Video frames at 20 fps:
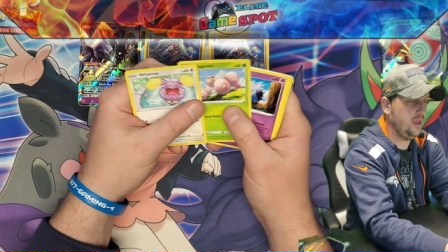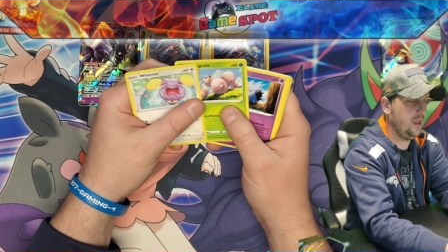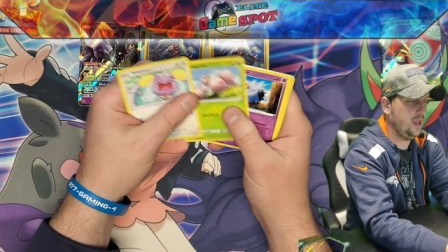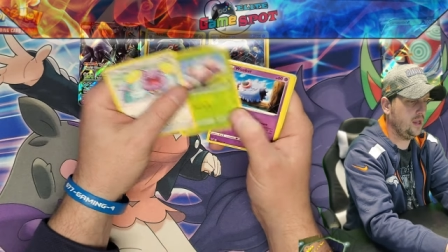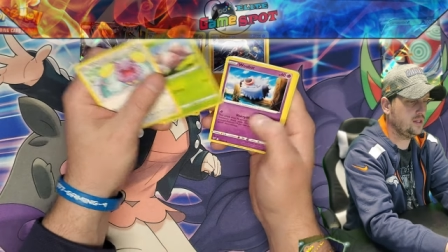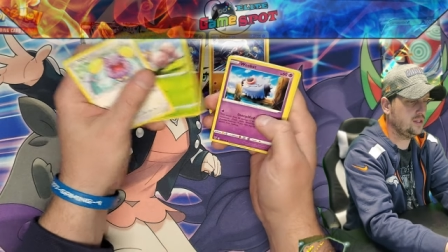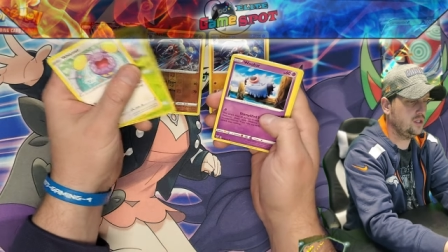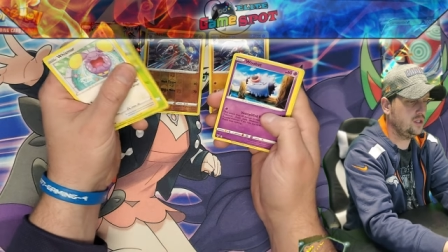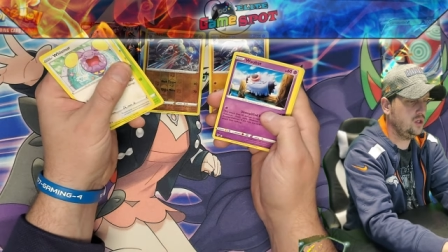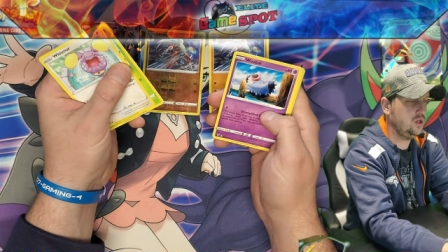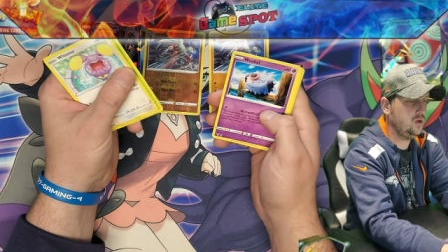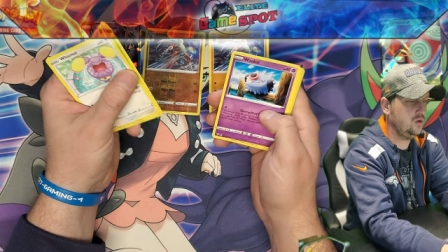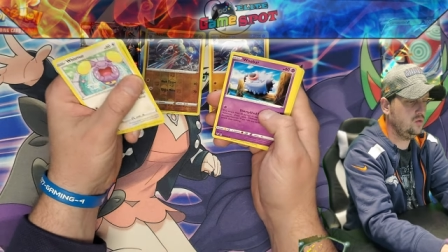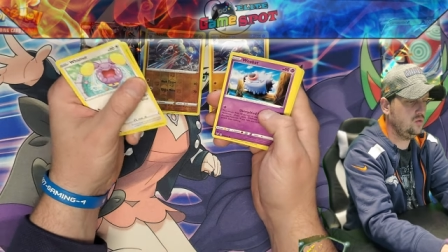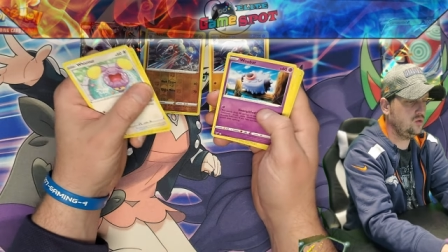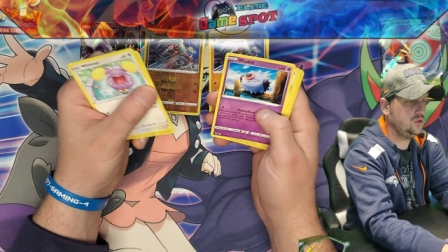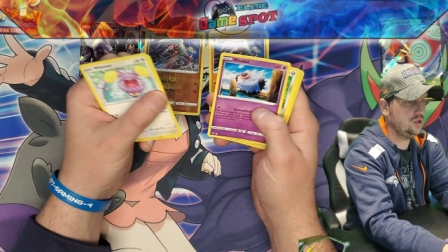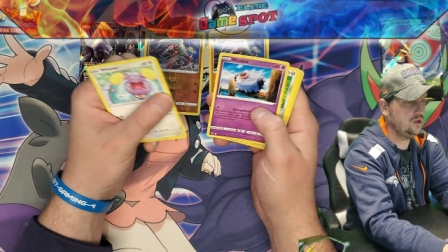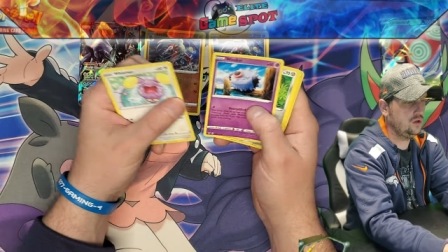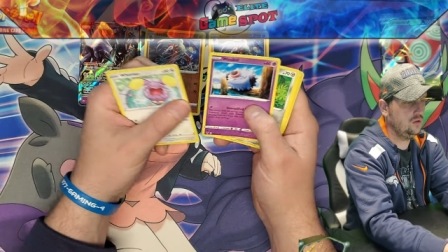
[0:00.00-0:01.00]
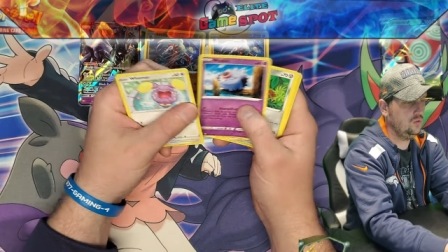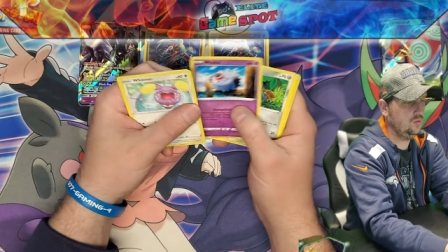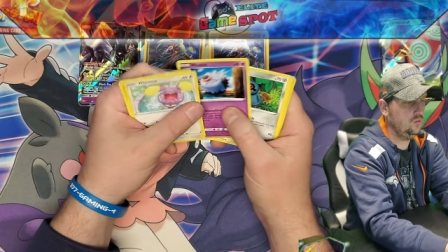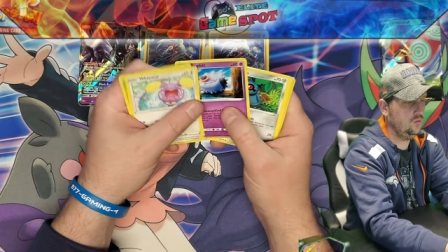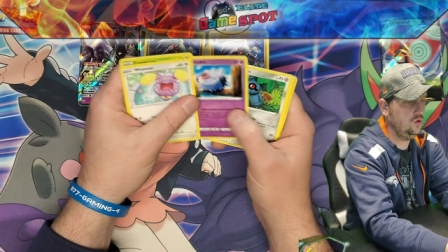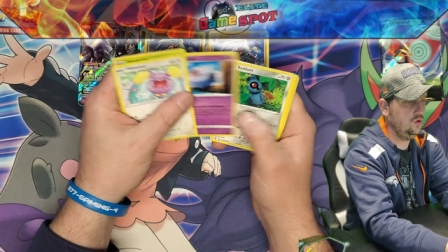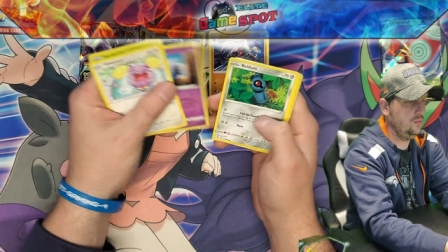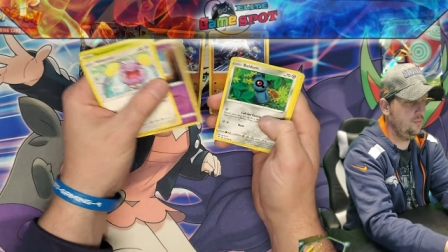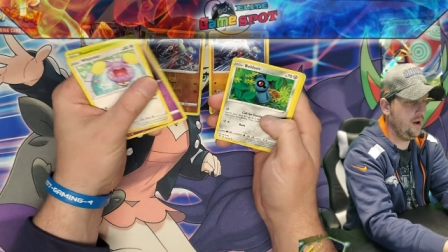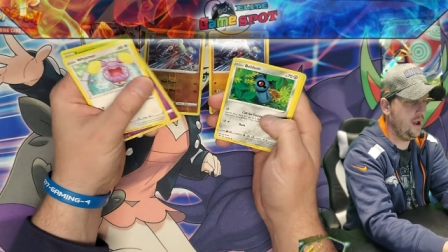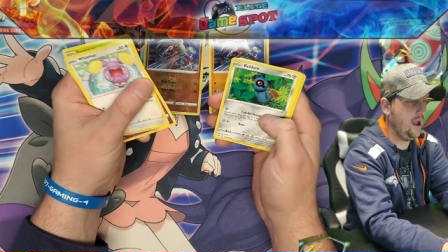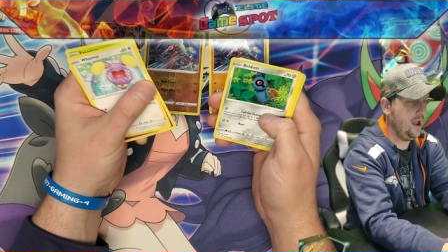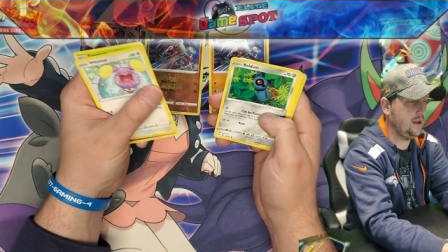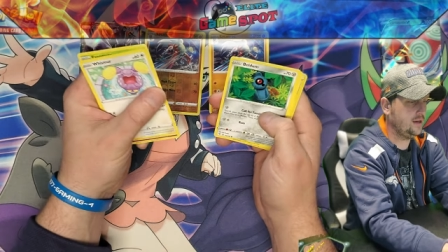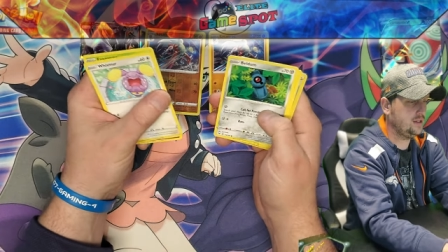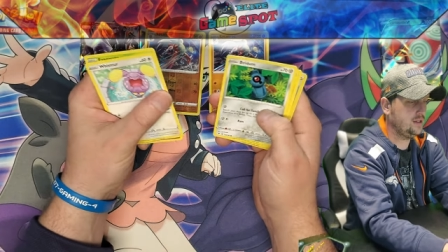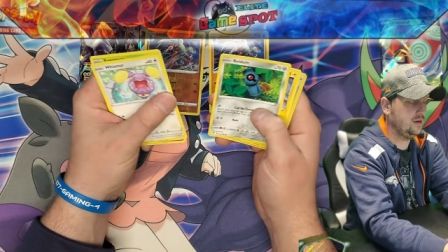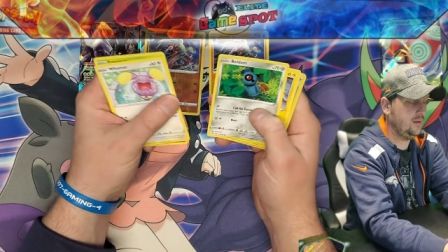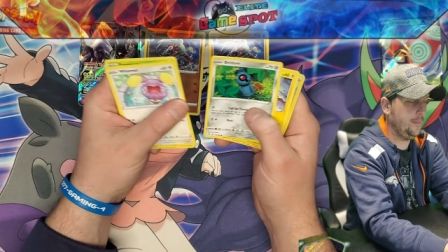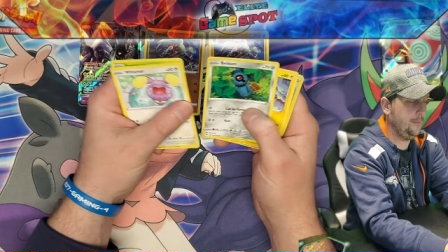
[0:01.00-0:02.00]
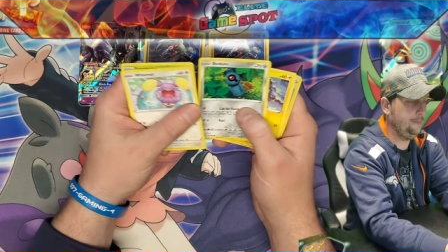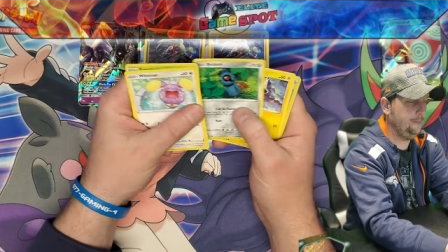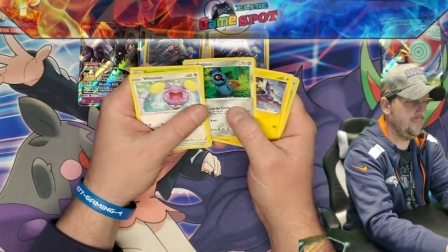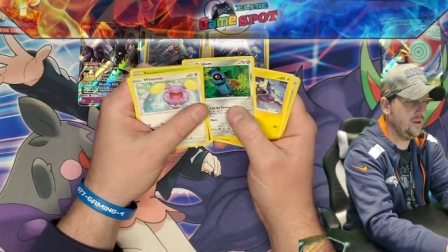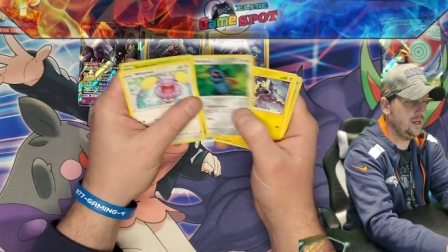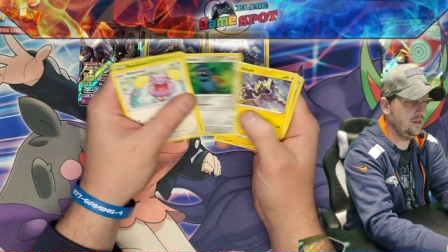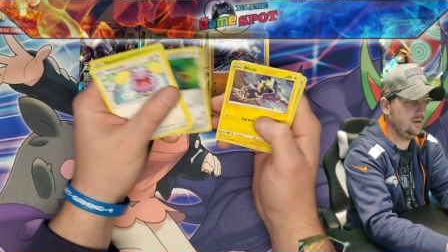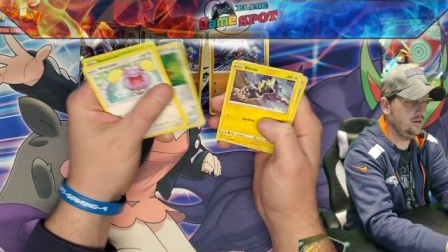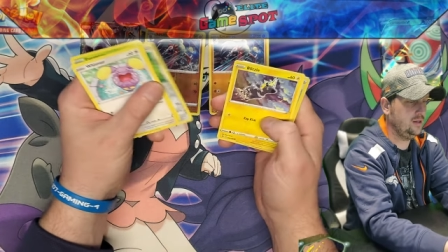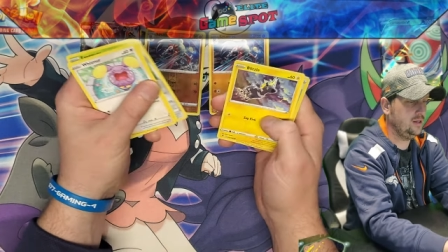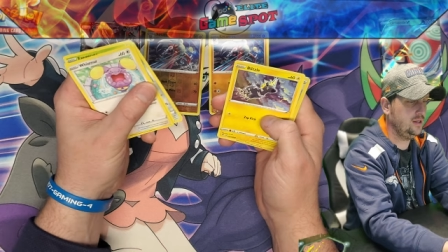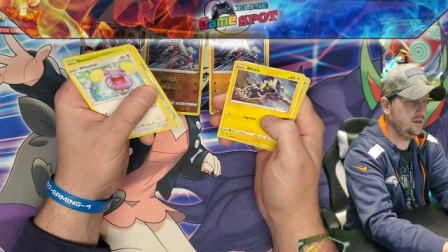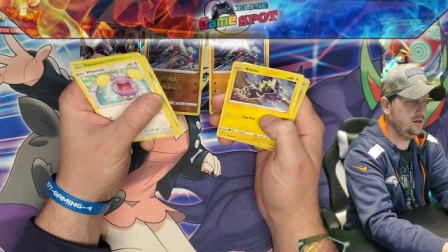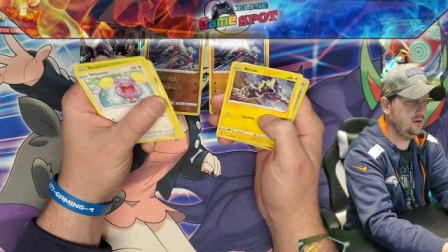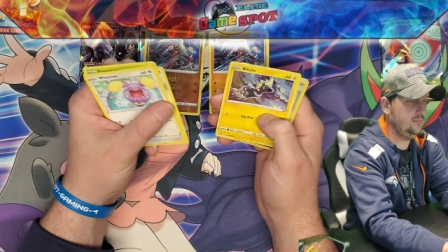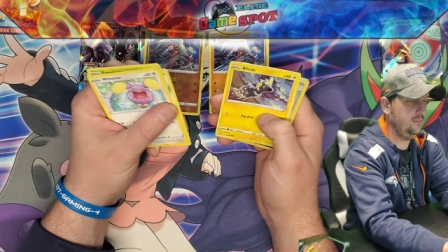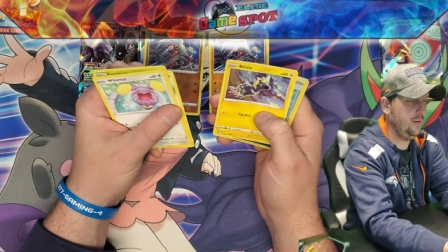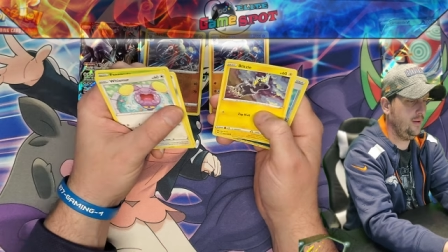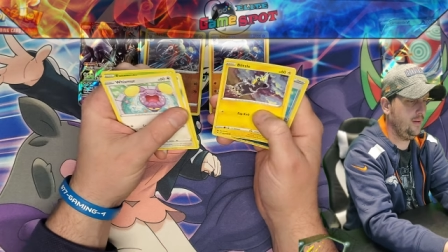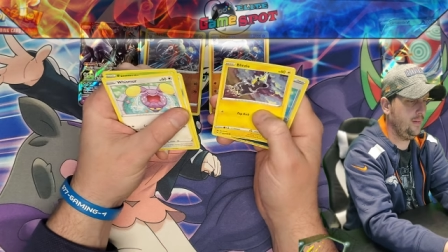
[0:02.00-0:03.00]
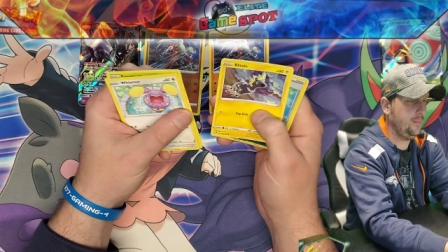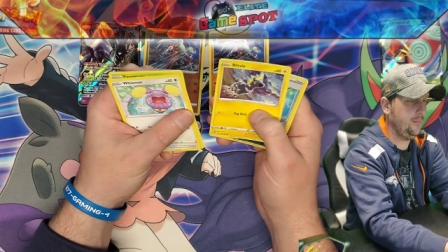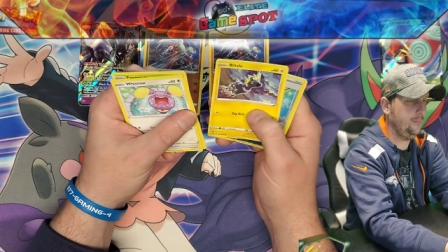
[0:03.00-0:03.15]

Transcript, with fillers: Execute, Woobat, Beldum,